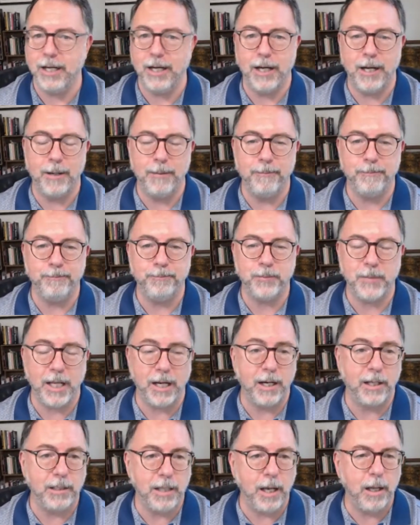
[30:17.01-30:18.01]
Um, that
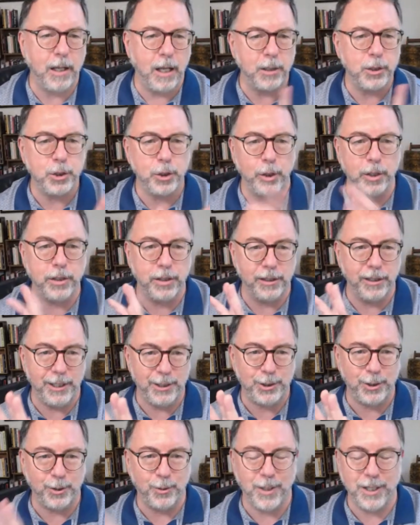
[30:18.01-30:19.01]
I, I'll show you the
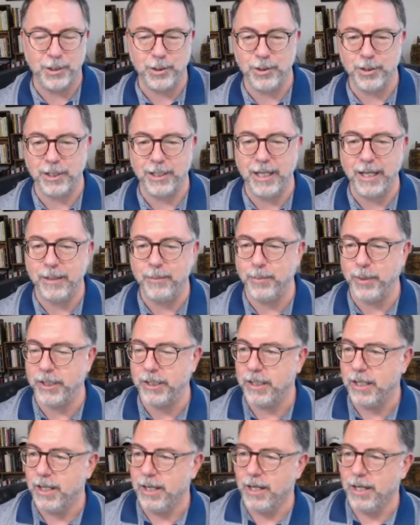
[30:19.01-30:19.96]
list of questions again, but